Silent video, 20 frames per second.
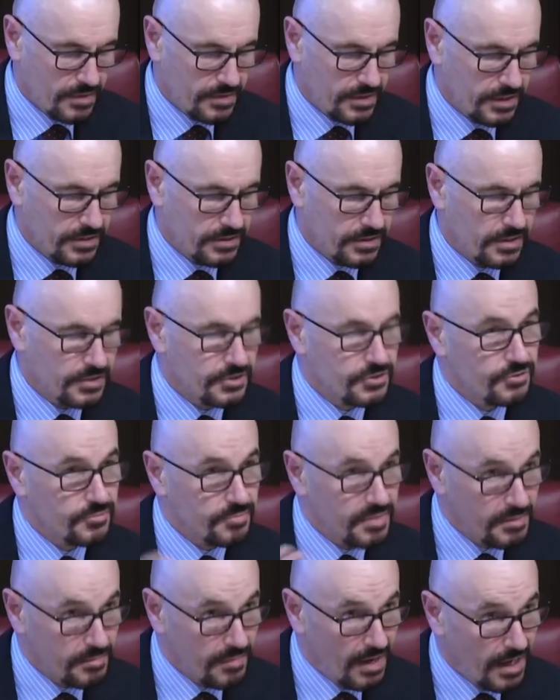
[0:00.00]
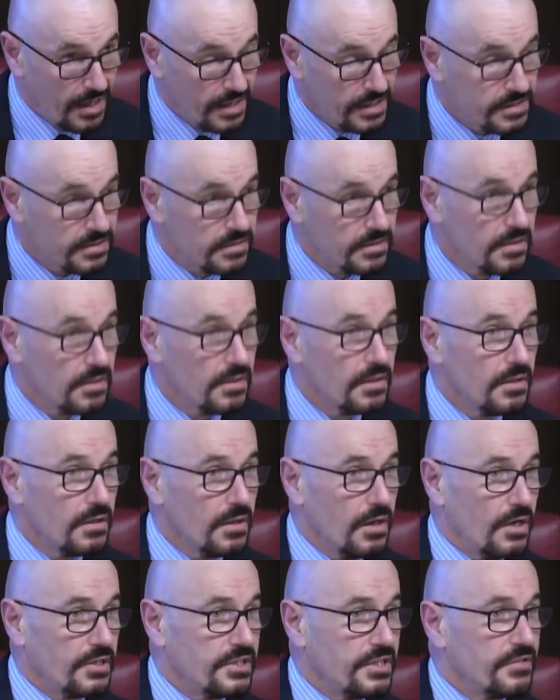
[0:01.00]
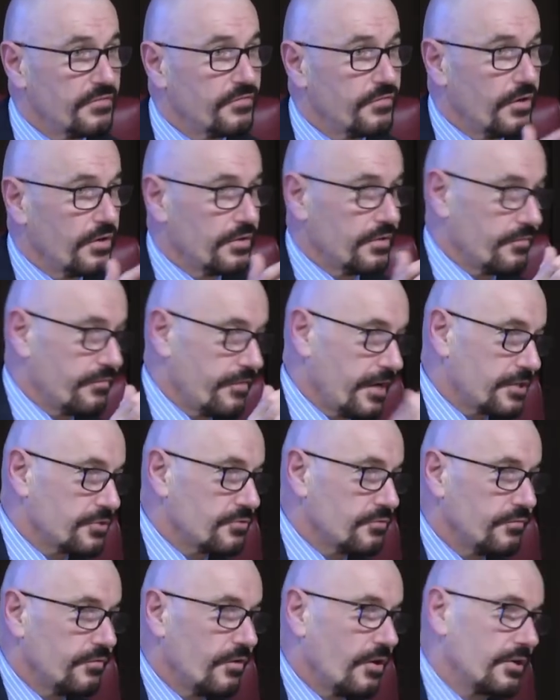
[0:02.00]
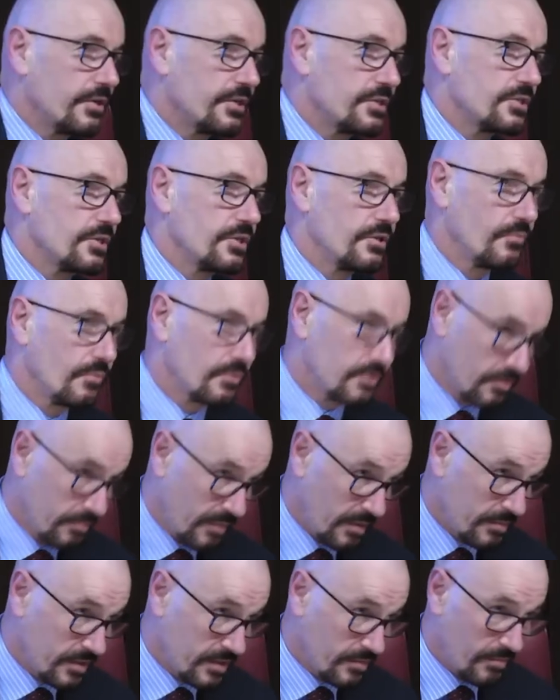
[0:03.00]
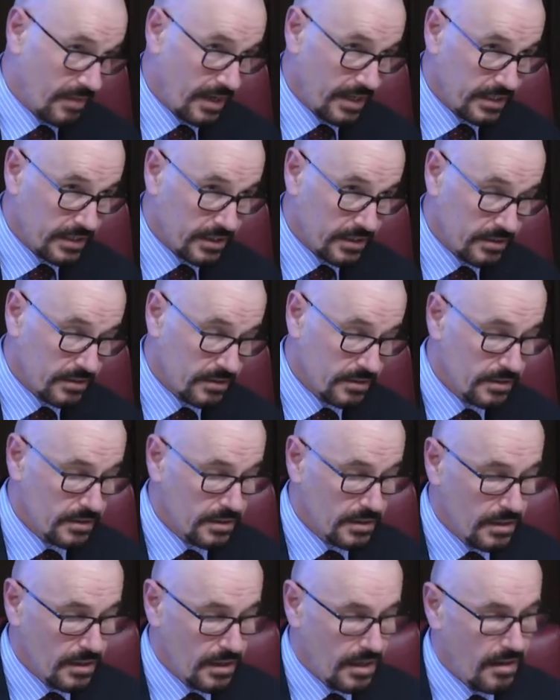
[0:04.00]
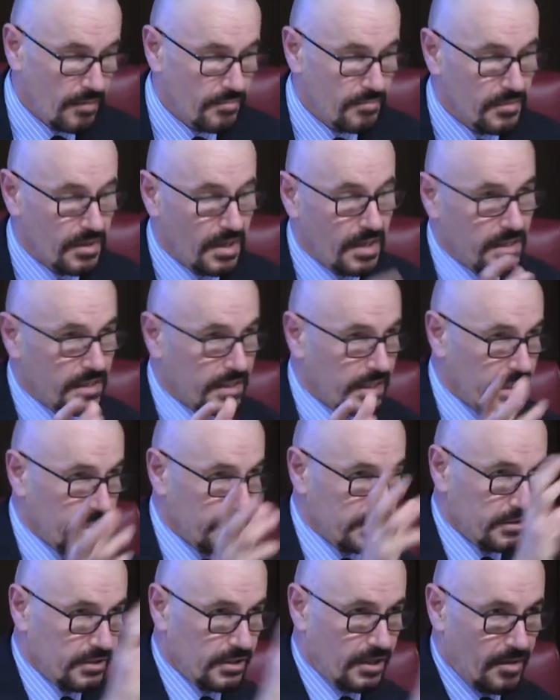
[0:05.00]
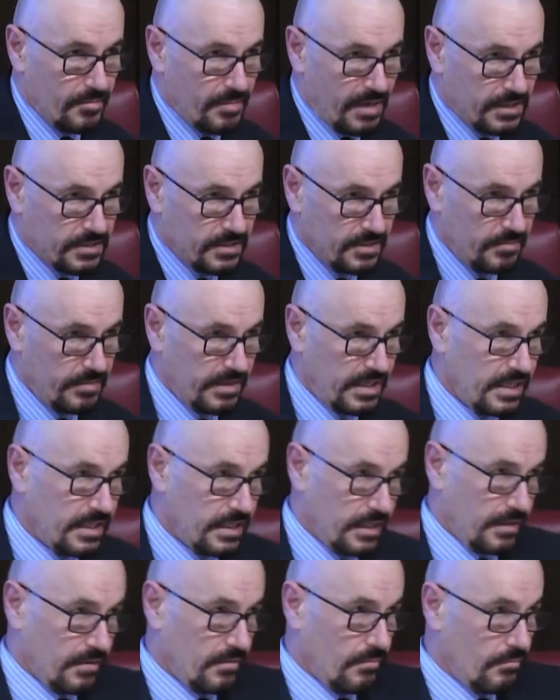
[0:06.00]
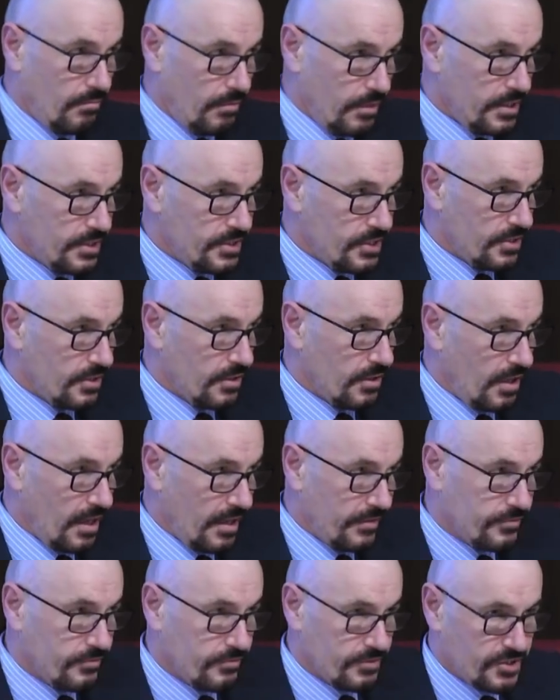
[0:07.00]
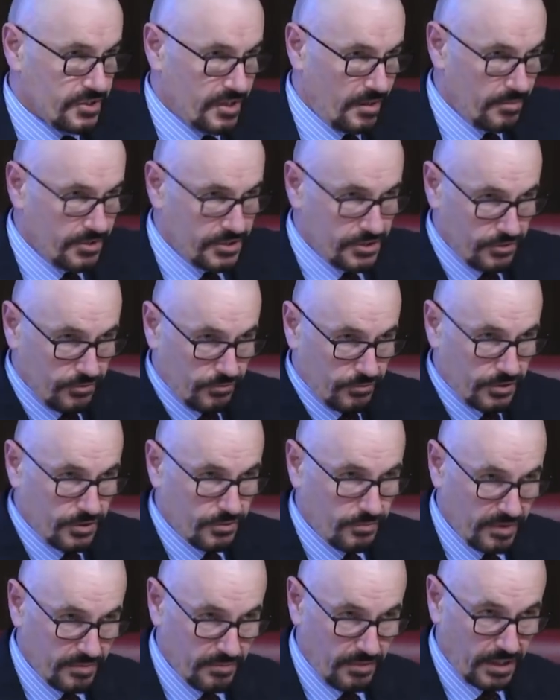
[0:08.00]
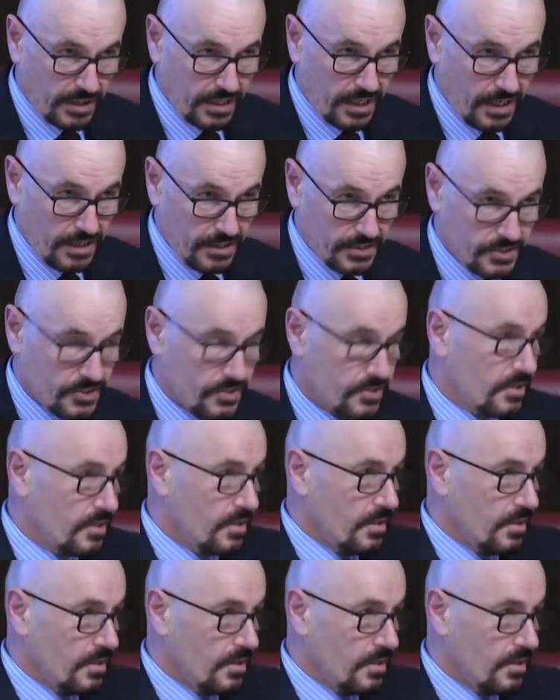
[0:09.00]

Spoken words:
that should be made, identify the factual findings that you want the member to make, and again, you go back to the beginning. What is it that I have to establish in order to win my case?